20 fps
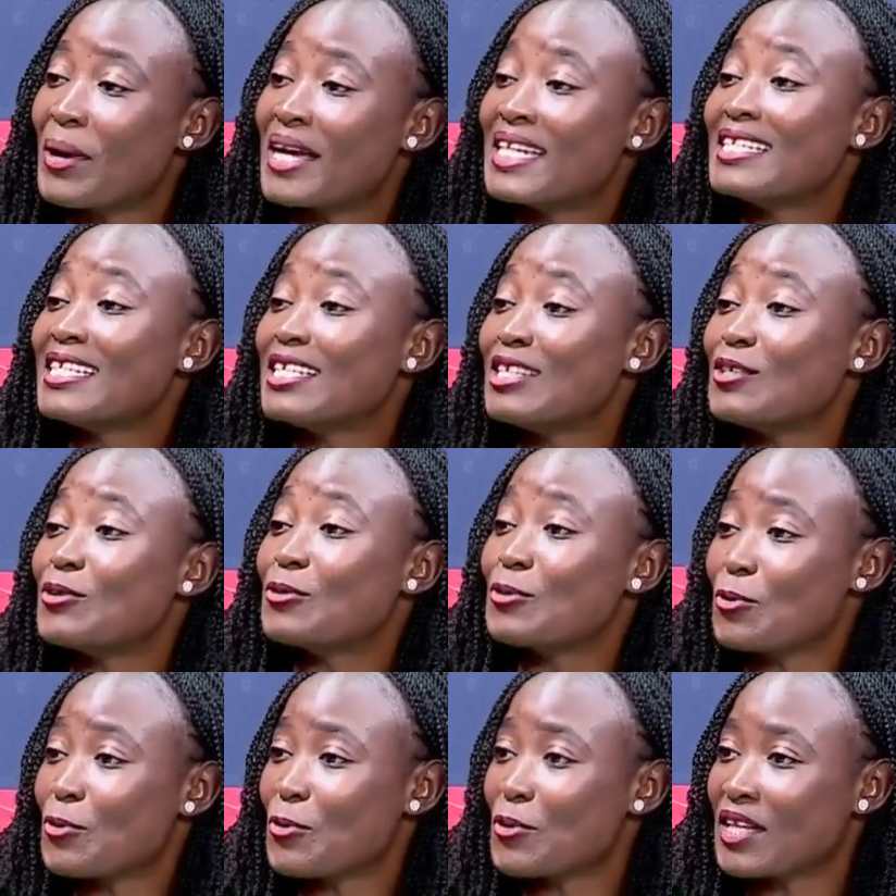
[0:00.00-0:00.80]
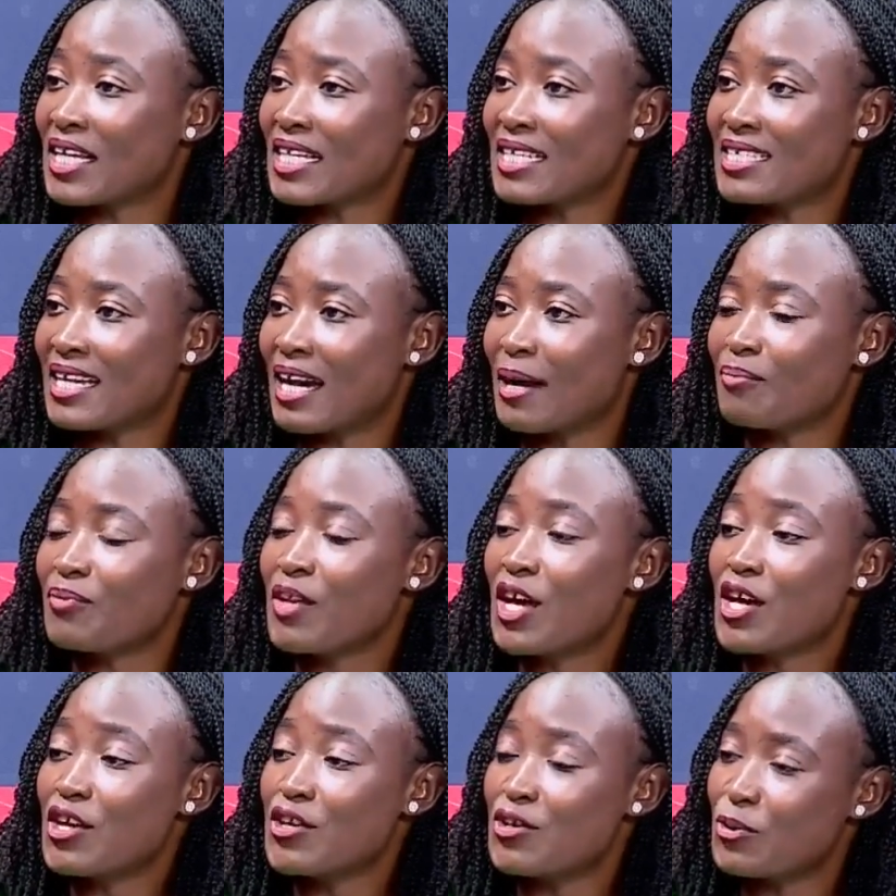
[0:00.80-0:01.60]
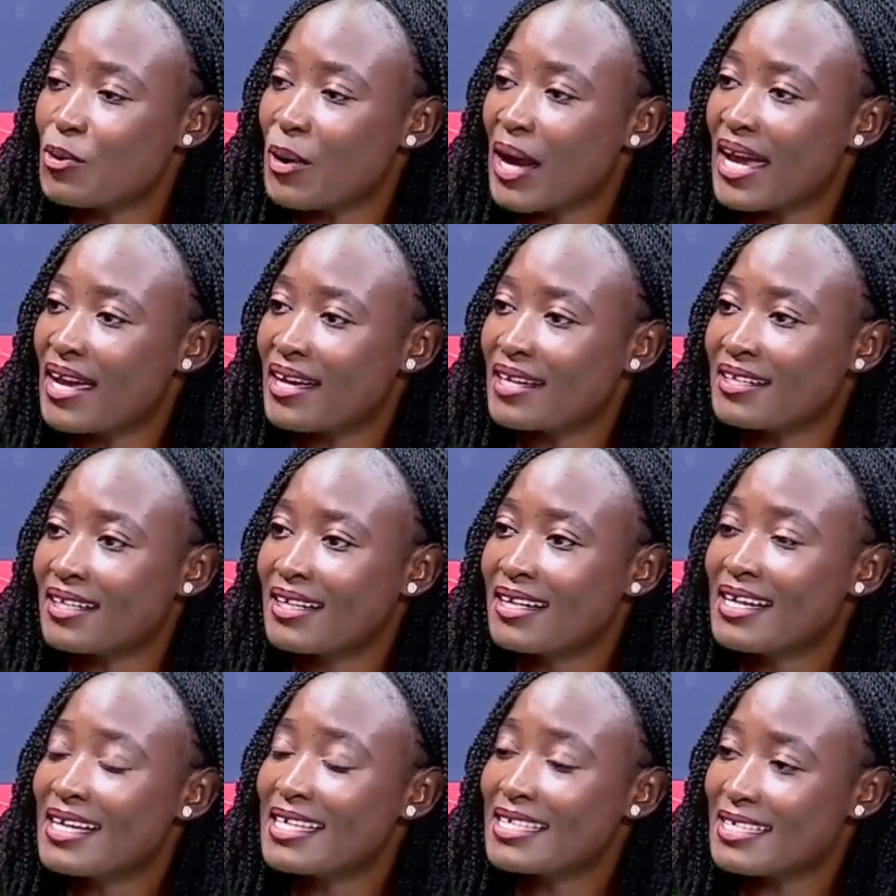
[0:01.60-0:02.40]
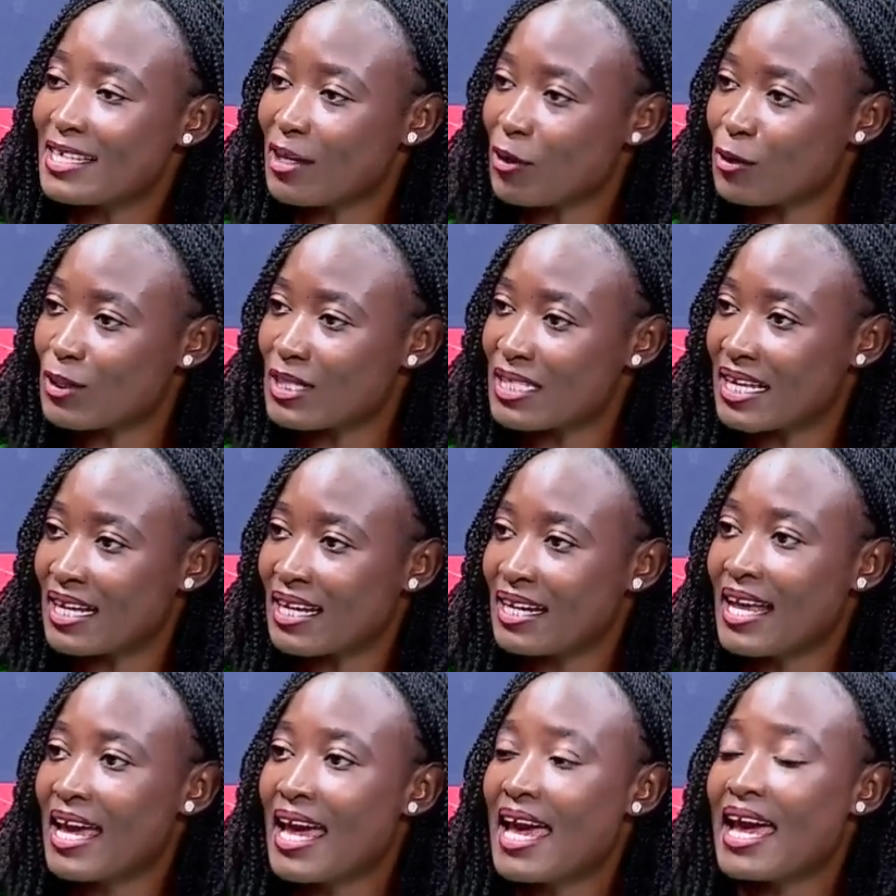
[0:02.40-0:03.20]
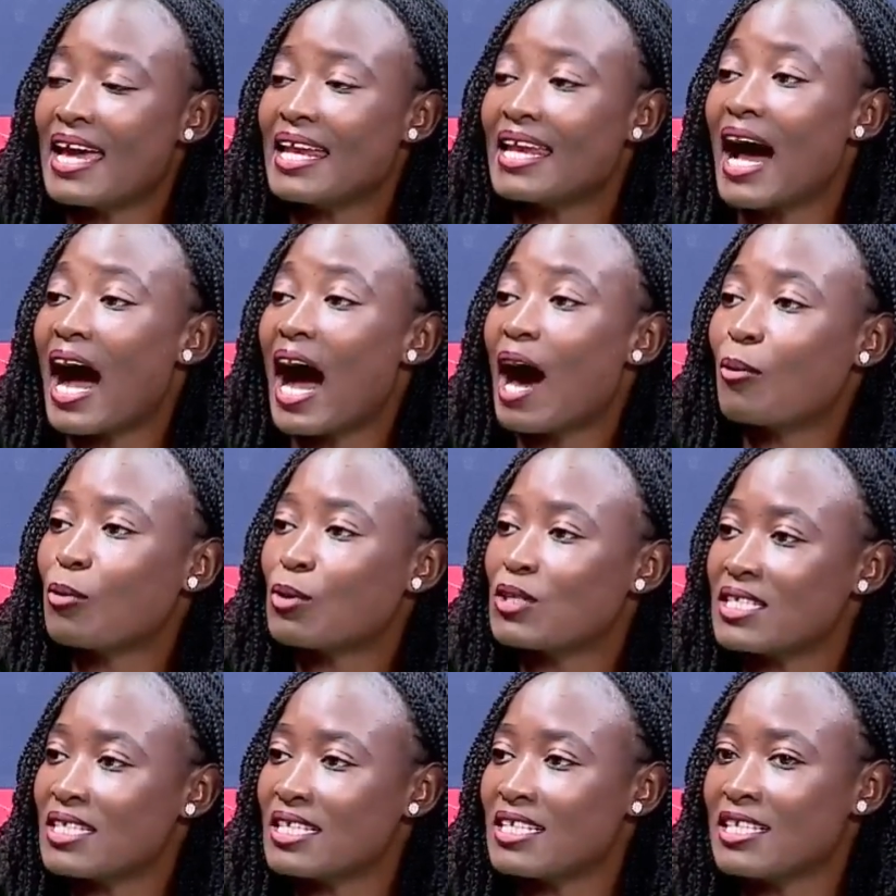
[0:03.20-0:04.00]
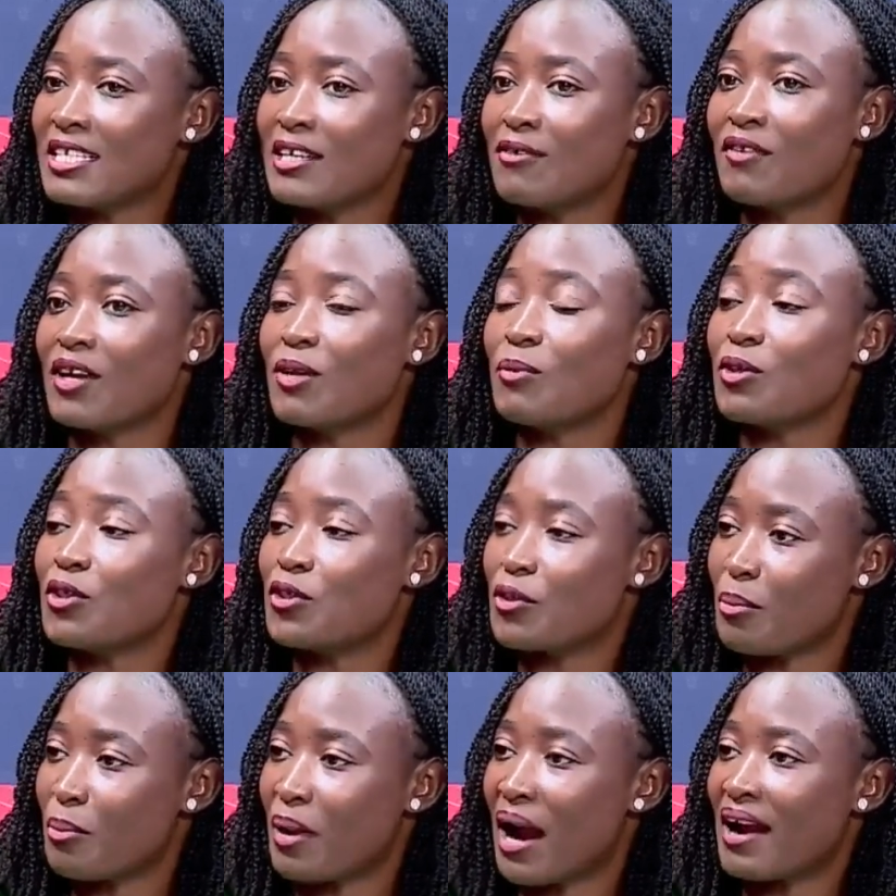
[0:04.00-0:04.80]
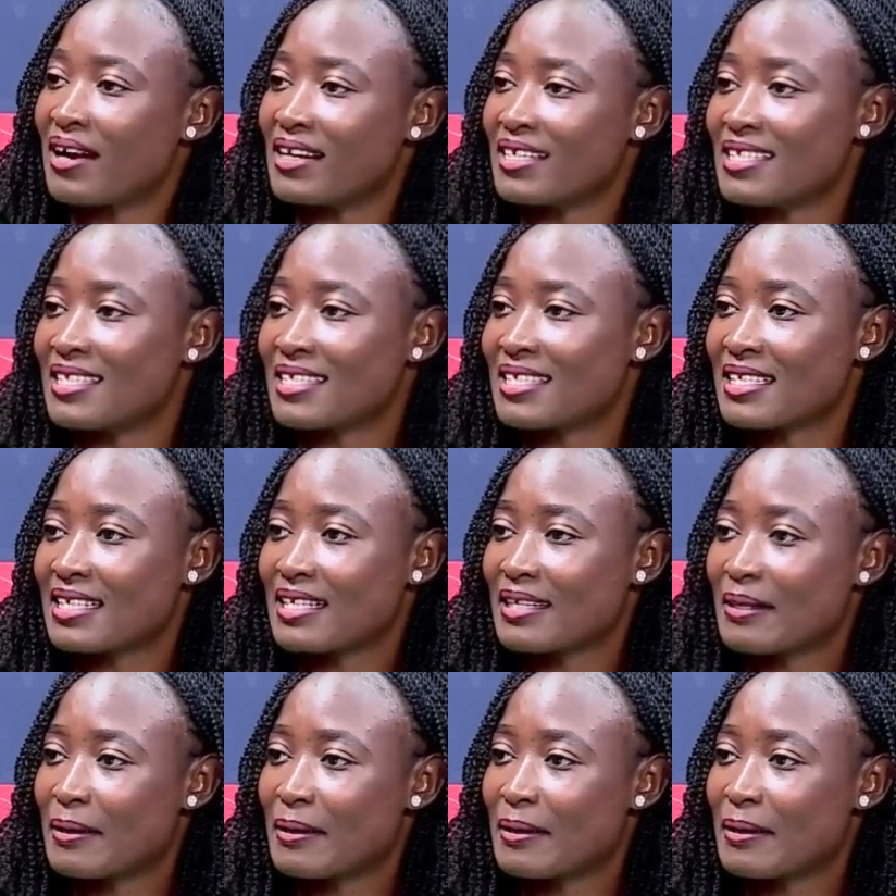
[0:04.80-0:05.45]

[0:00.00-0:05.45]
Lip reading: when did you know that you had sickle cell, and how was it even with your parents?